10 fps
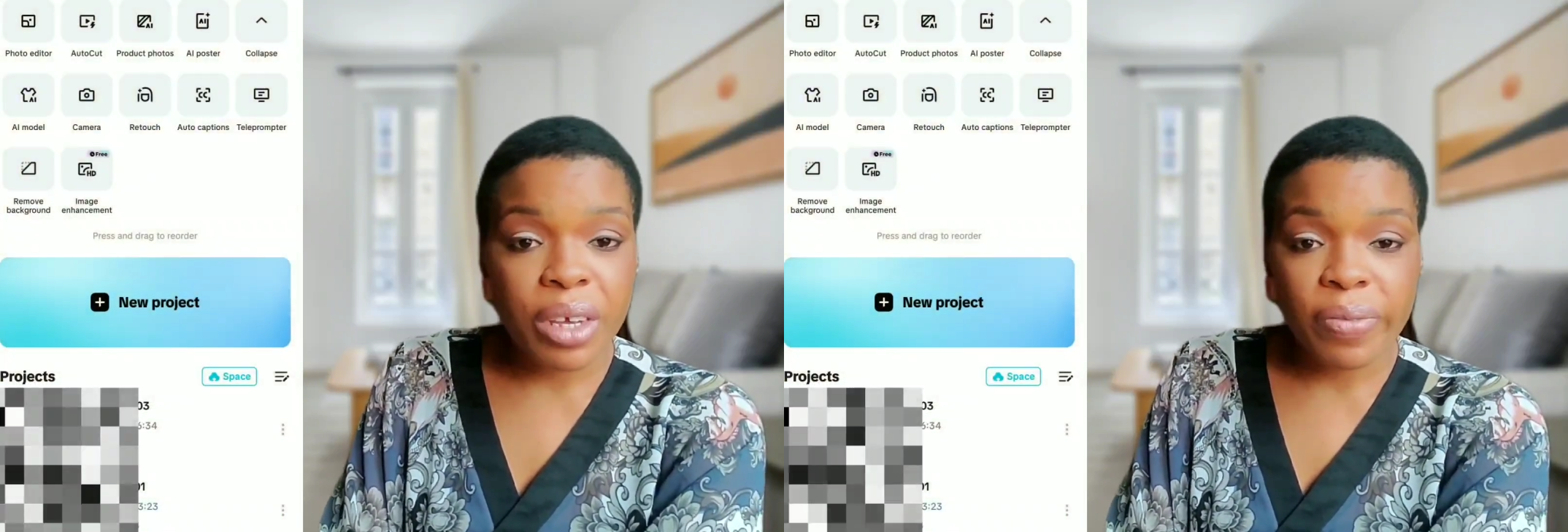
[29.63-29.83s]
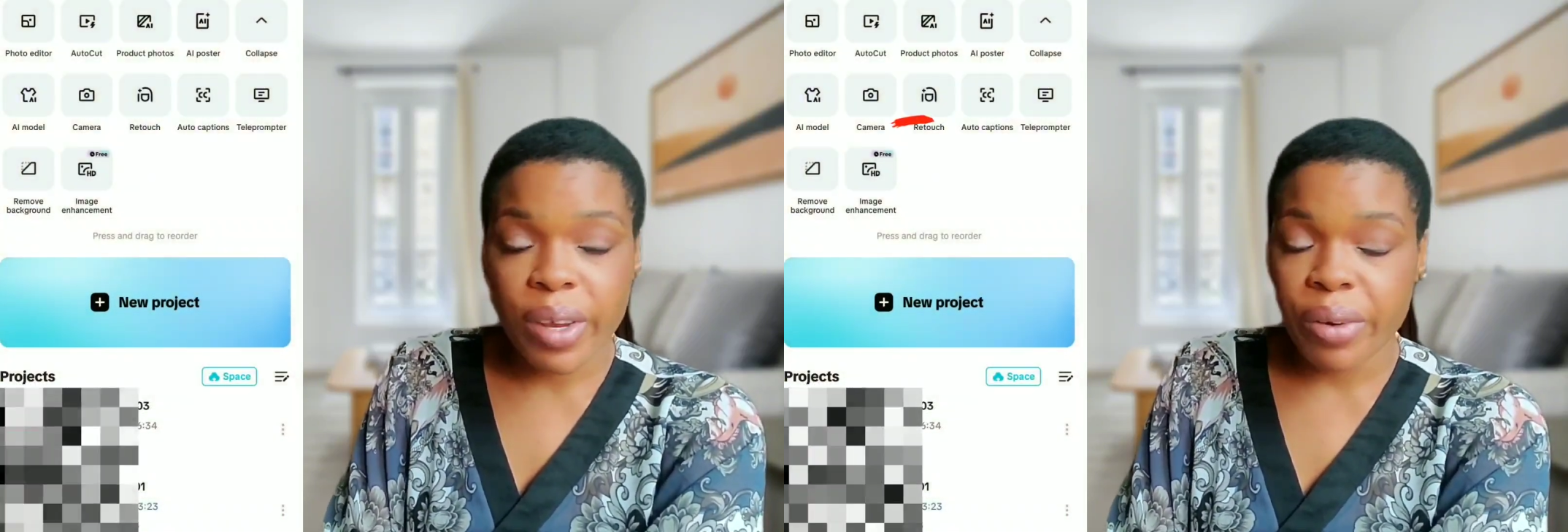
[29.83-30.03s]

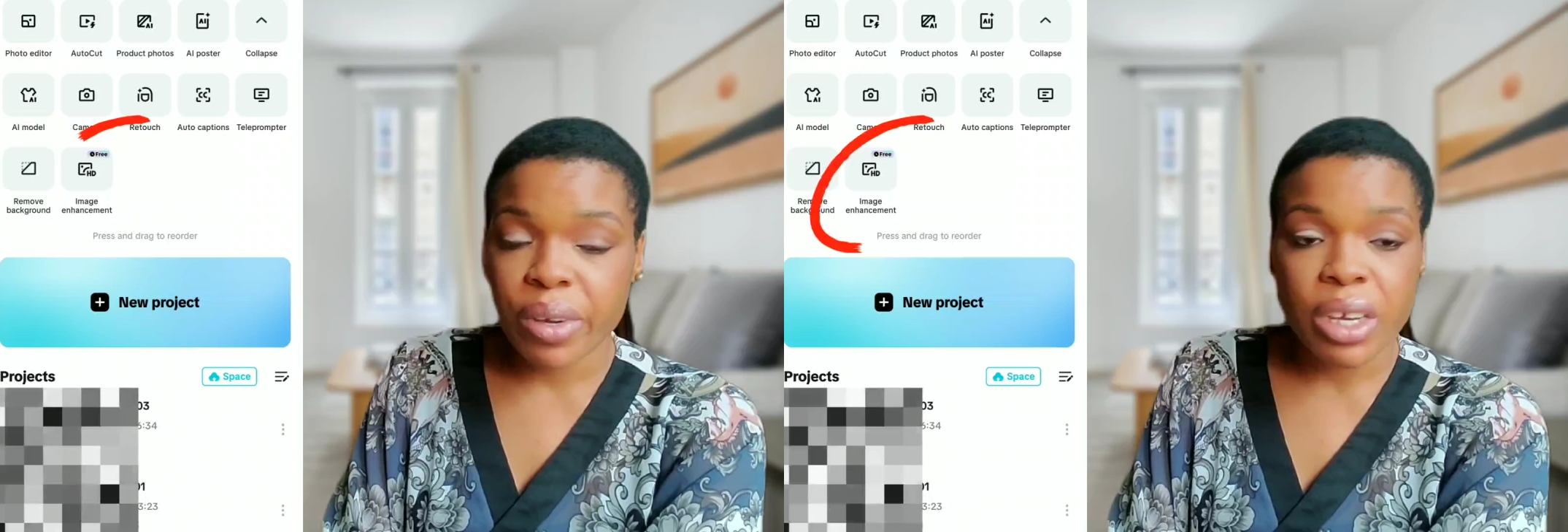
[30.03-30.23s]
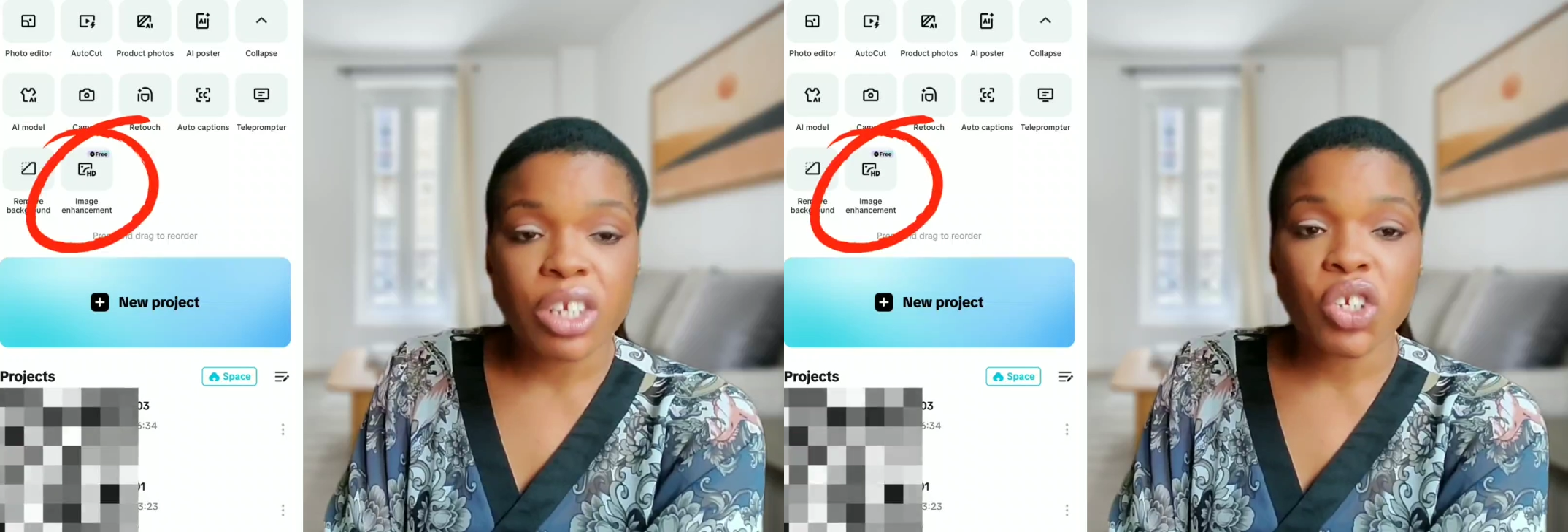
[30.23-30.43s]
look
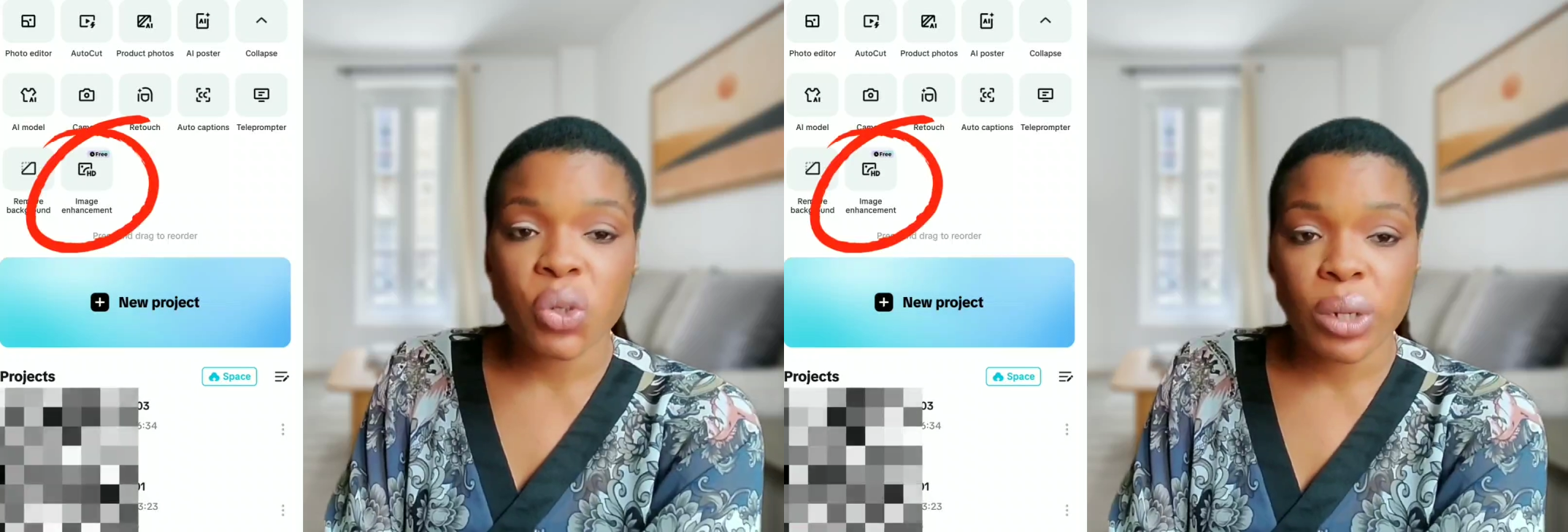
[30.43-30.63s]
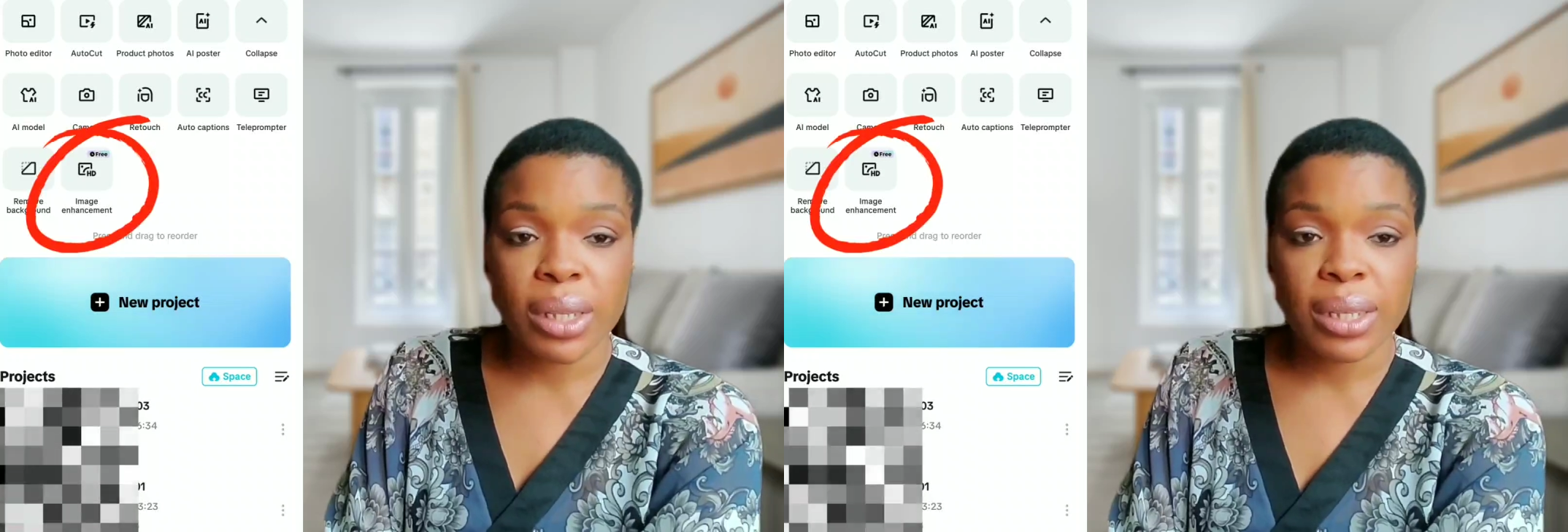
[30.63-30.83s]
at,
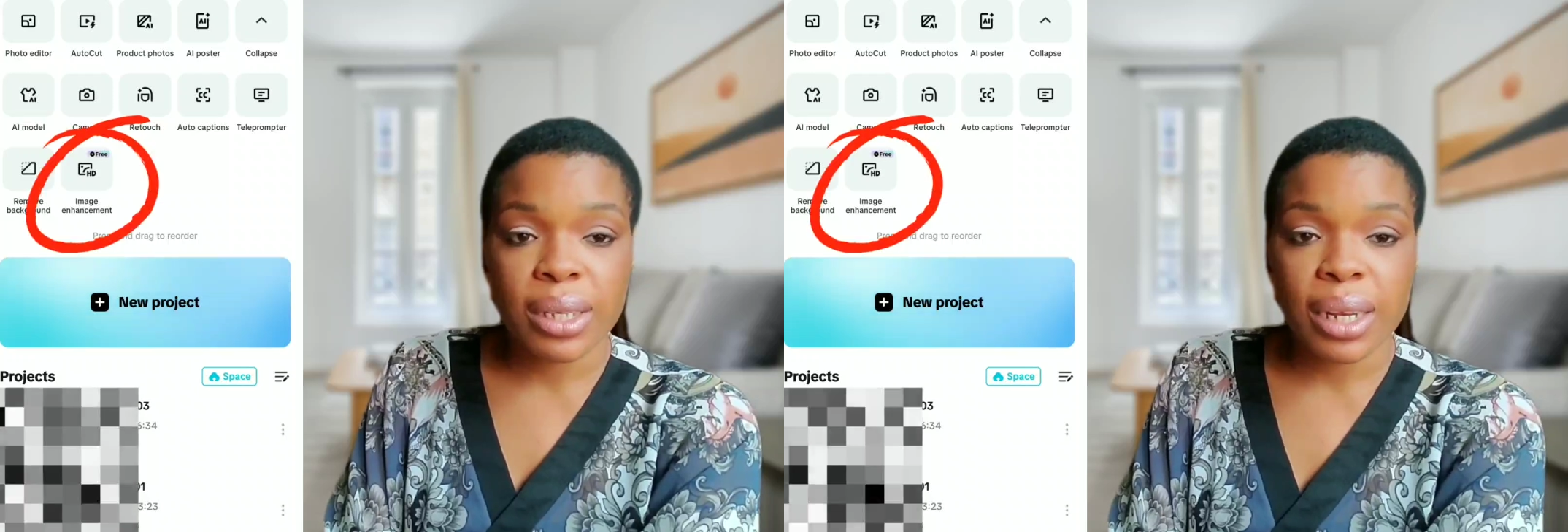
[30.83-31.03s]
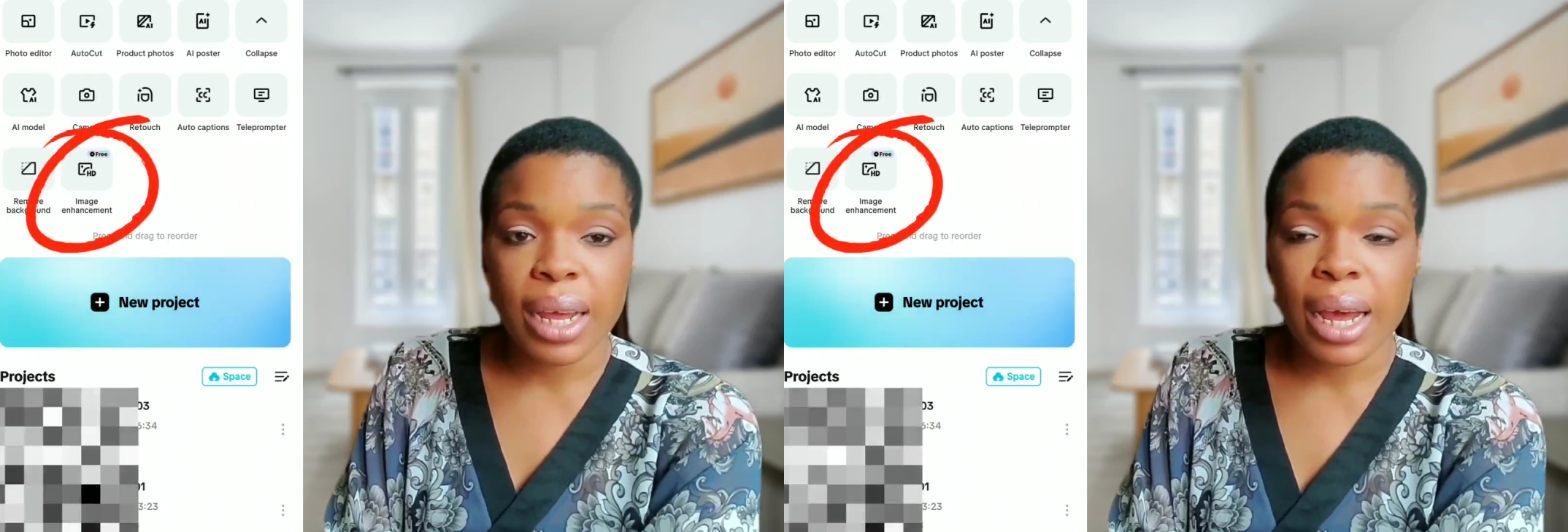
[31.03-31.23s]
if
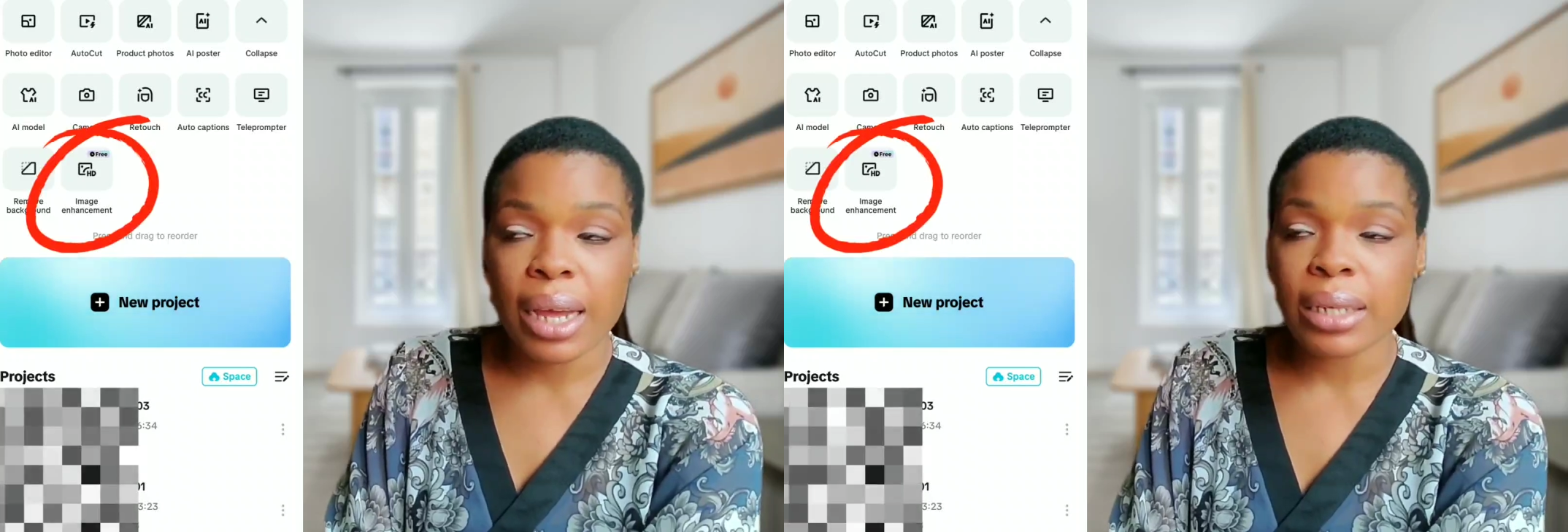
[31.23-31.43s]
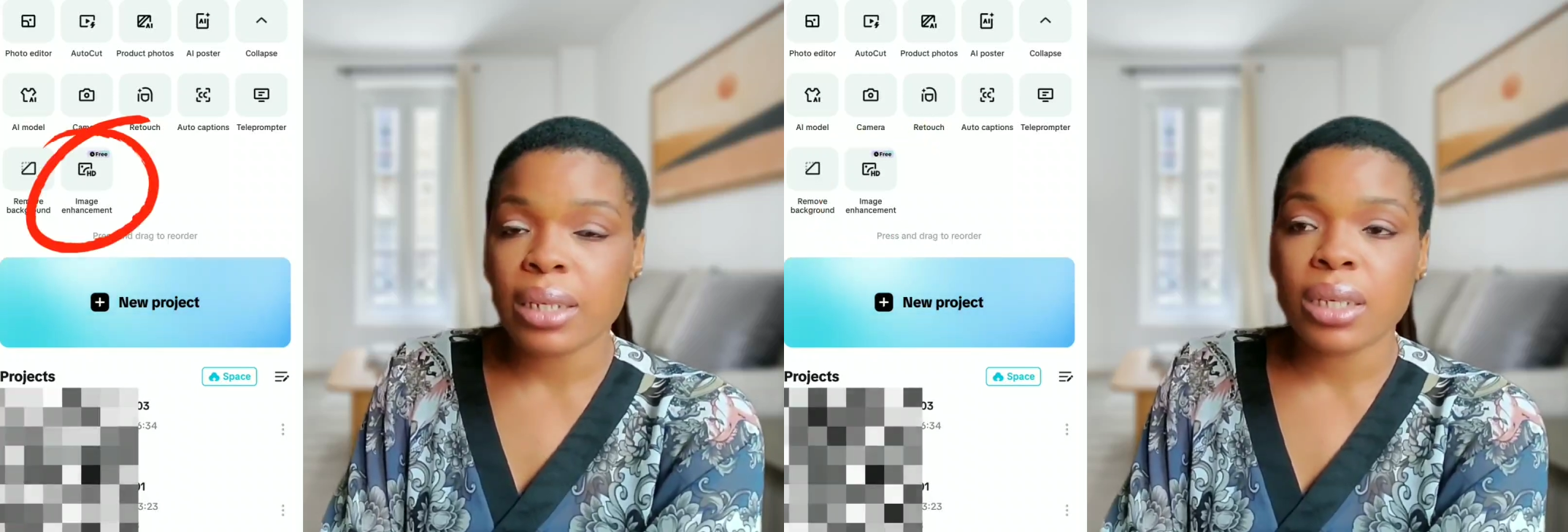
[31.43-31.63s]
you see
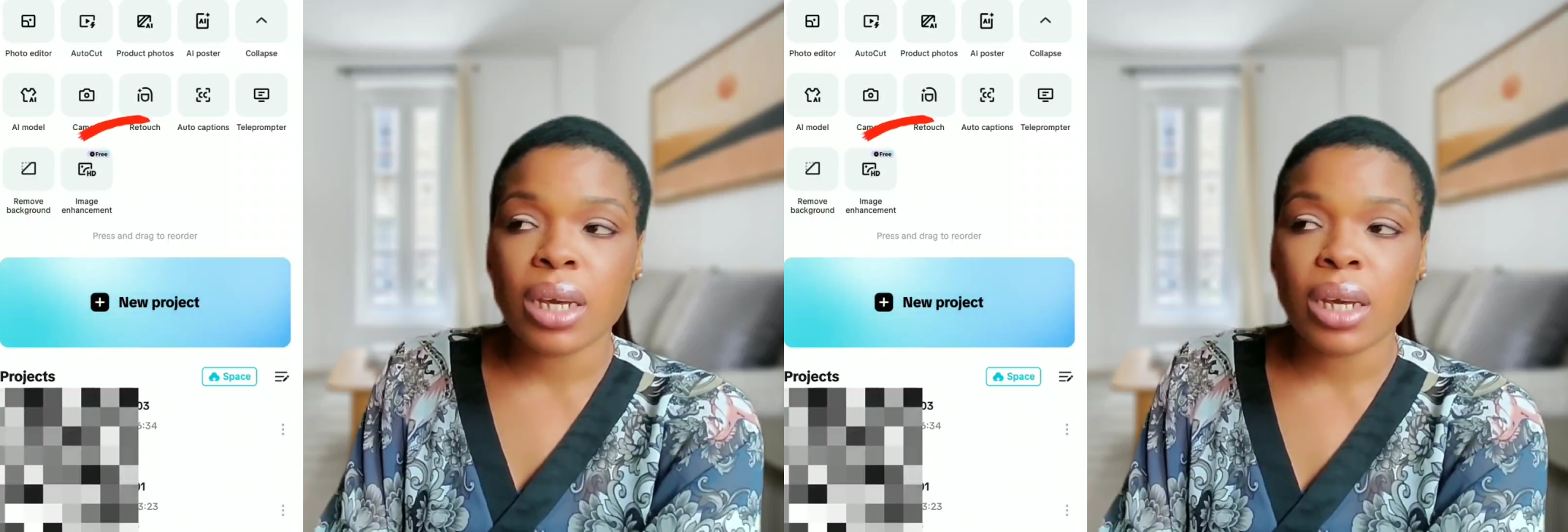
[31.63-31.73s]
here,